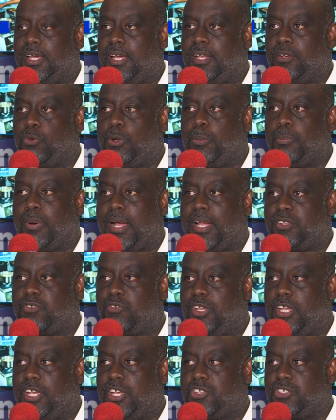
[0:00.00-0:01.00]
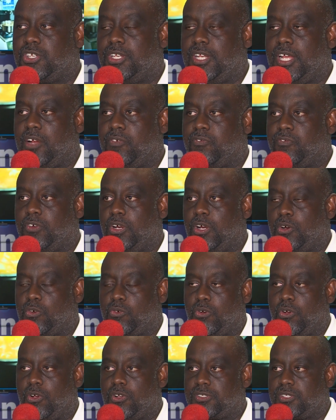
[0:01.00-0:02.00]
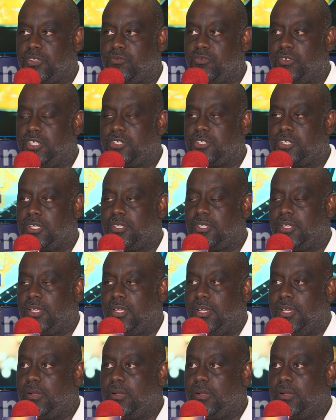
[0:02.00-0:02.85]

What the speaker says: and repatriation effort across the region.